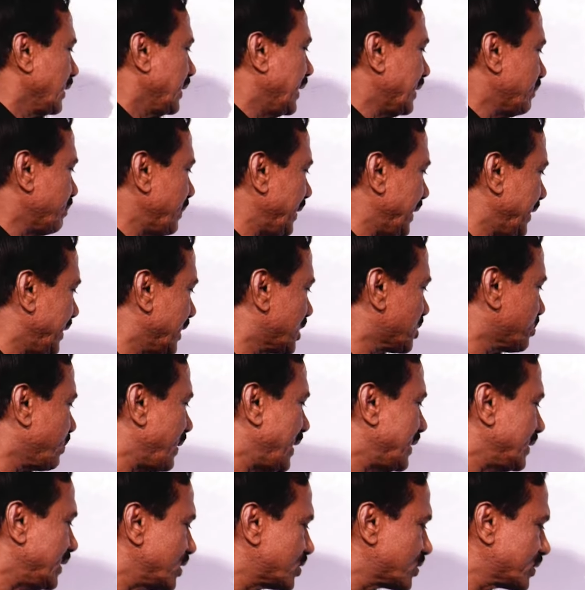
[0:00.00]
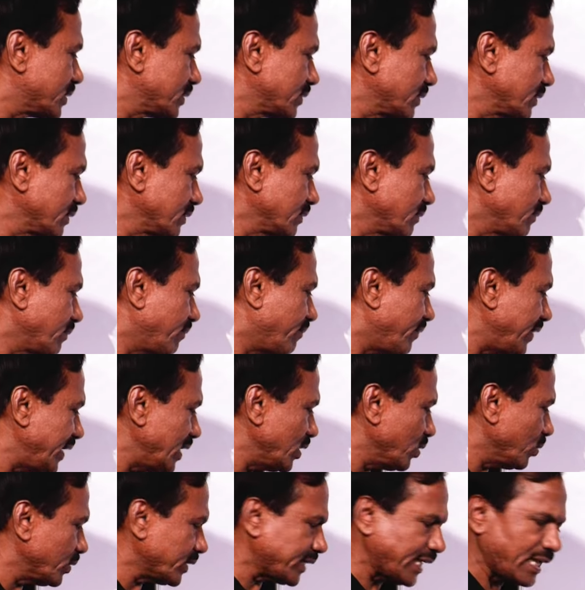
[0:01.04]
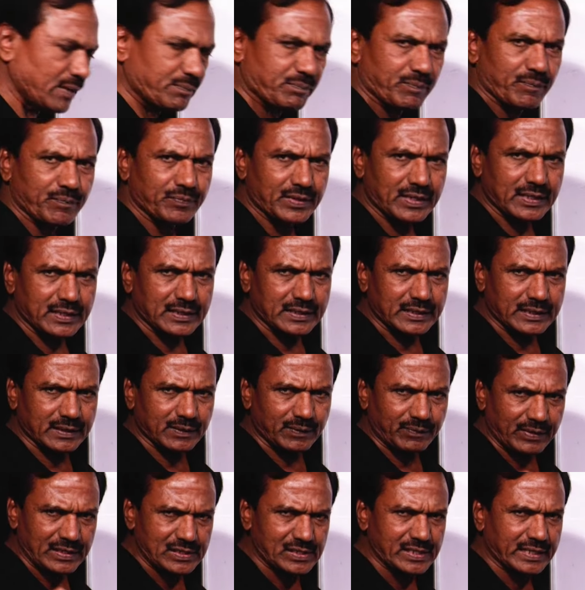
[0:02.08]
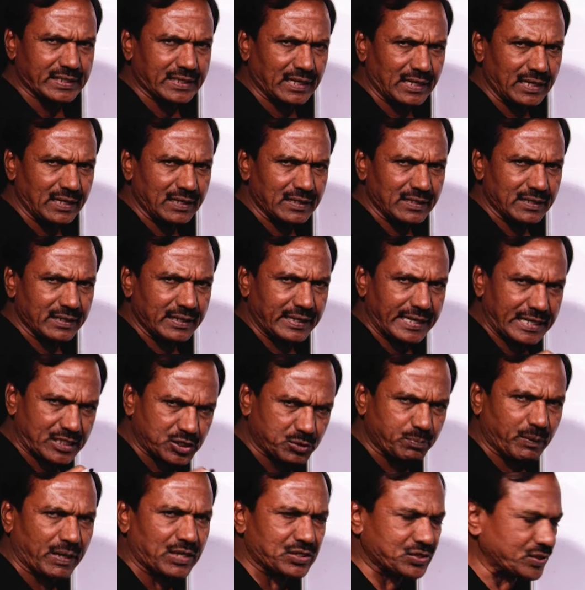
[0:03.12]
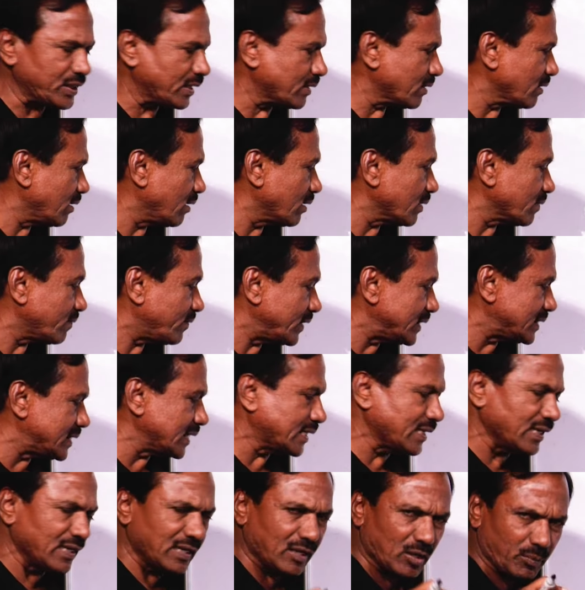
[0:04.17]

Let me explain this. Phenotype, the physical expression or physical